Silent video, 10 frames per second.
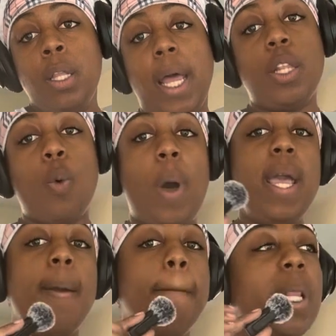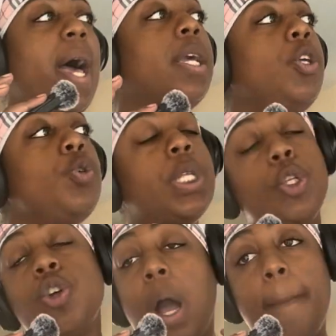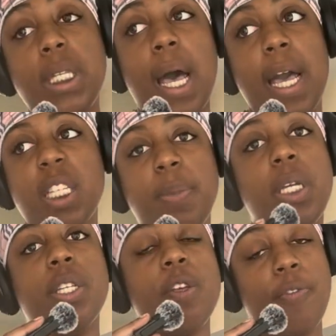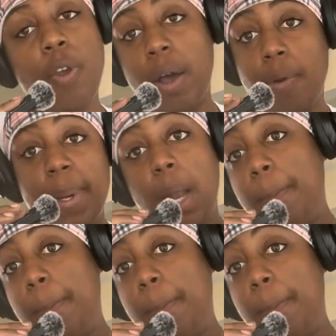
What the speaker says: Like the white and black used to traumatize me, because if you ever been